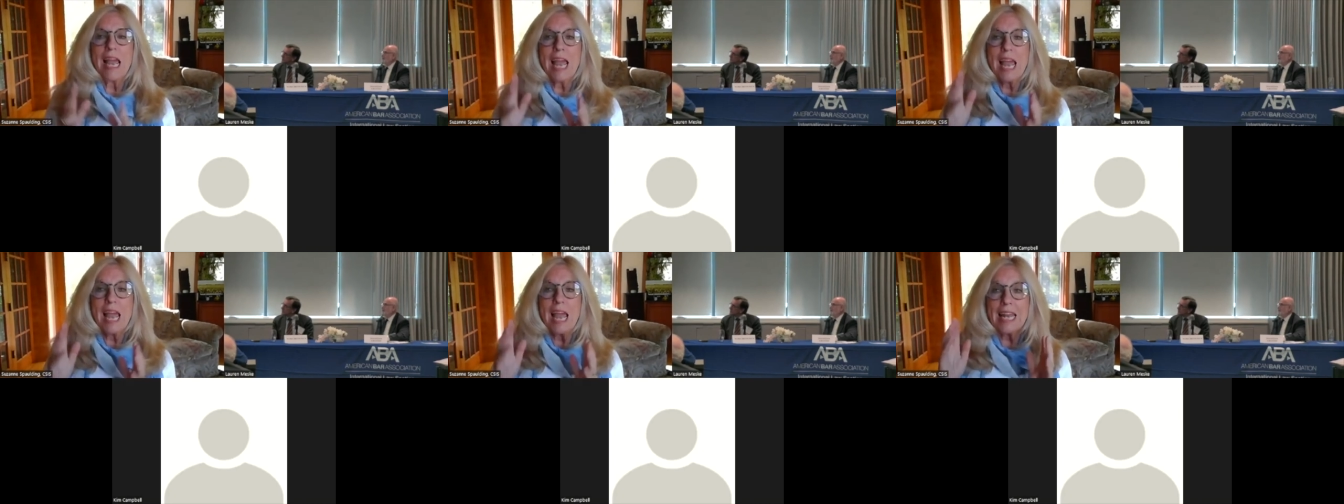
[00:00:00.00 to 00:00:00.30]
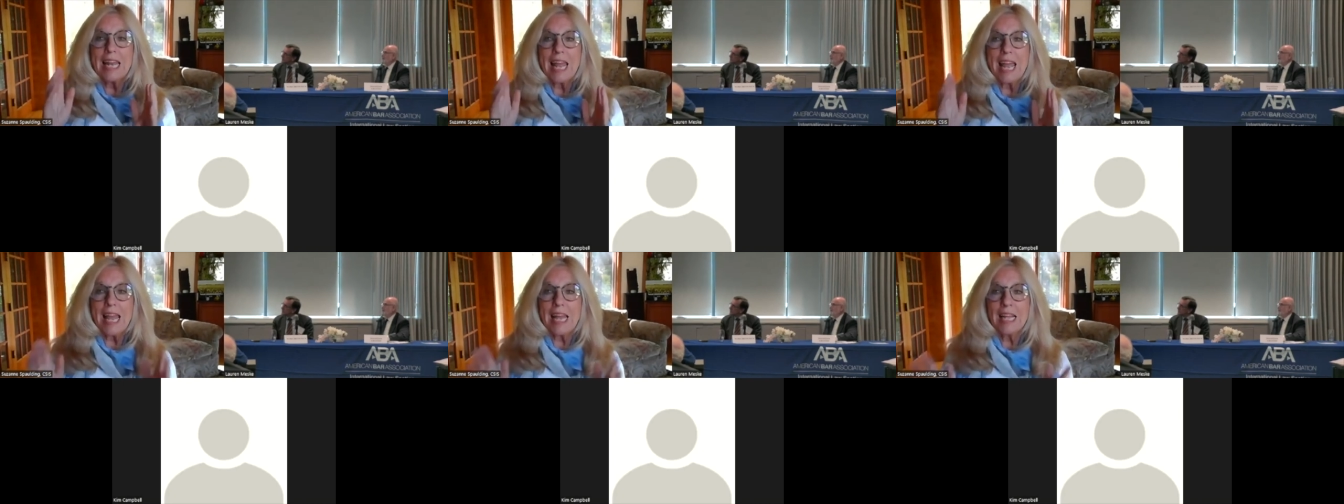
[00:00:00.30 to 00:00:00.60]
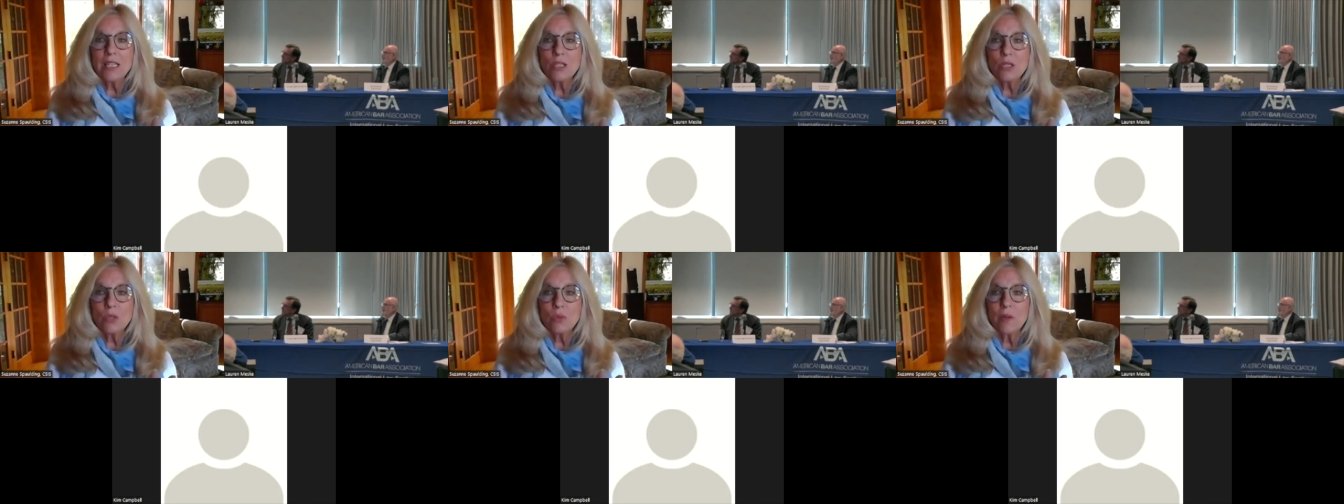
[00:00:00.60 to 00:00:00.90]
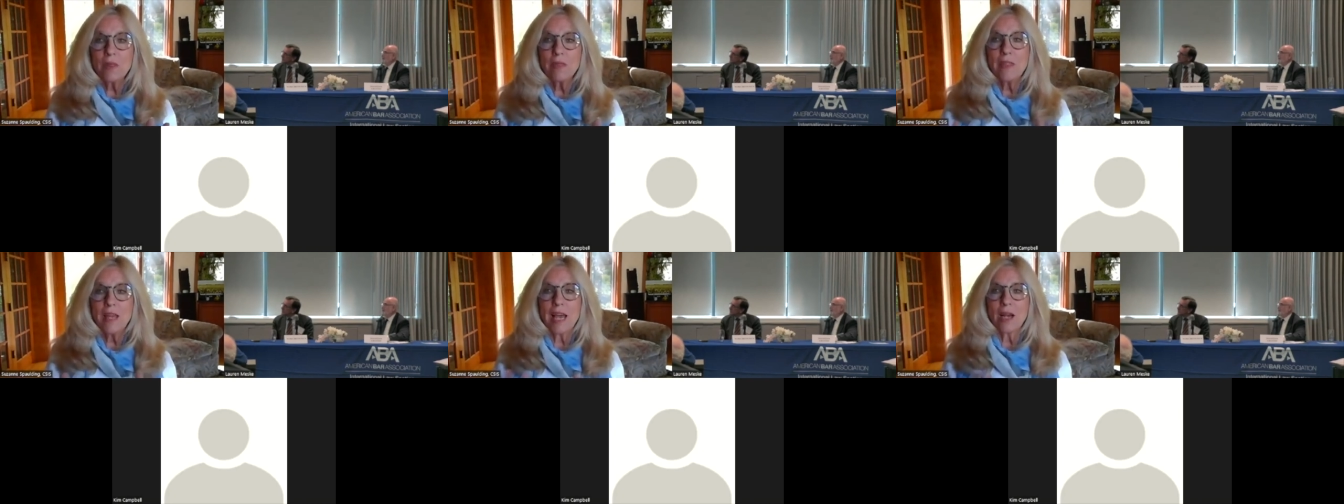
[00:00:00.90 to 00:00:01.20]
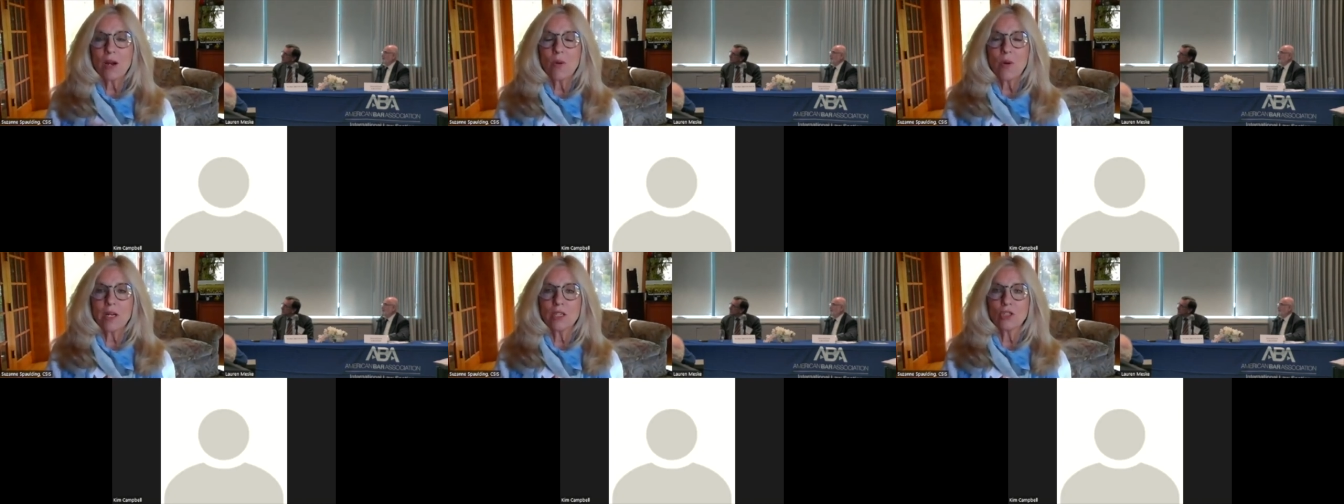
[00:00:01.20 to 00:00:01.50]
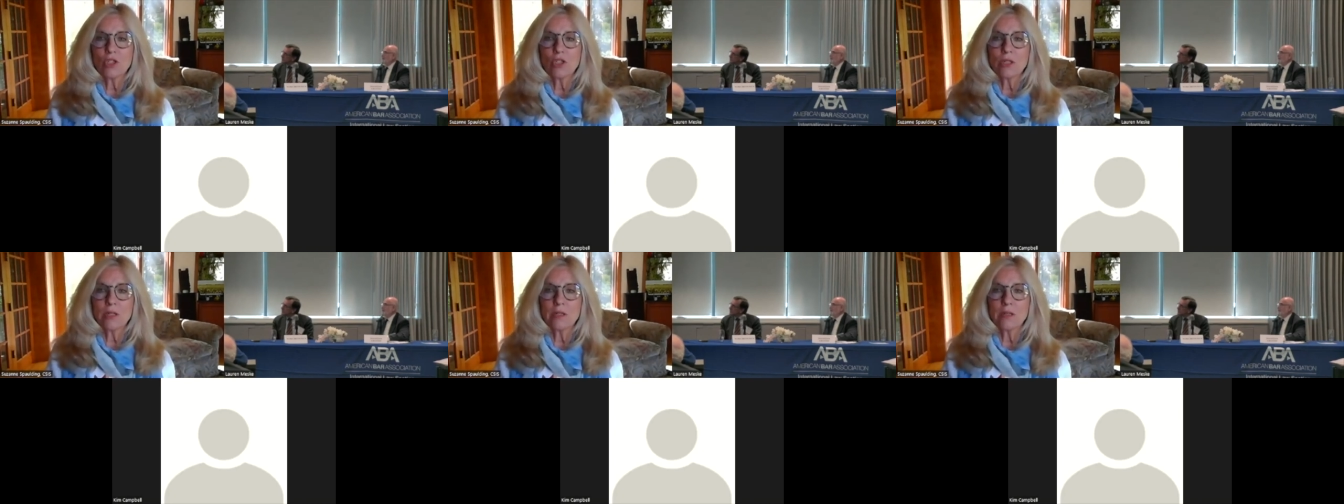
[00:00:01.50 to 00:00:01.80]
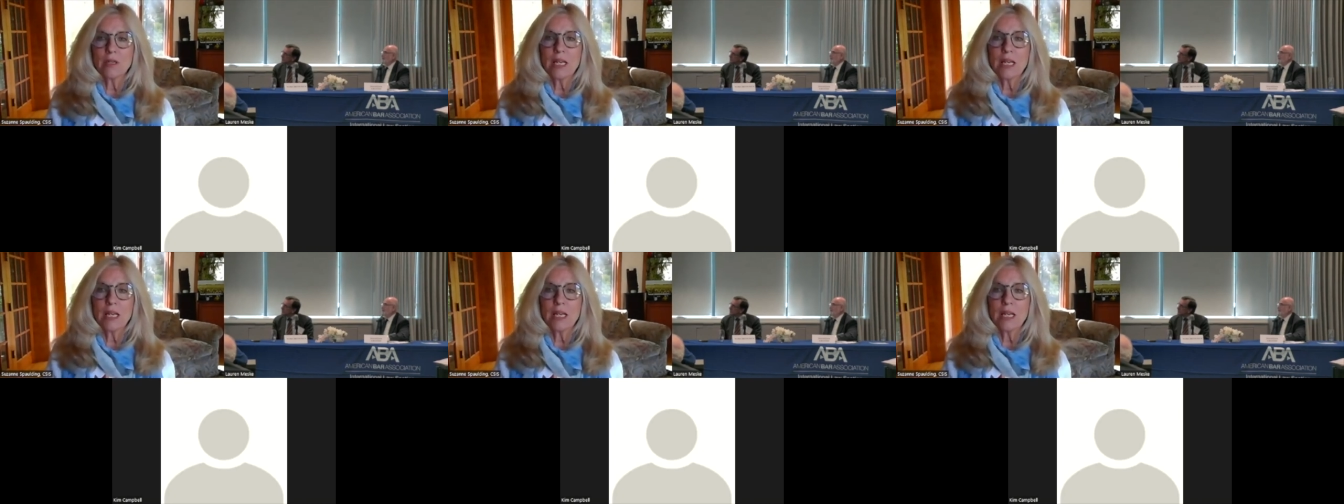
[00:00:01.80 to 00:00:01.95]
and ends with that question.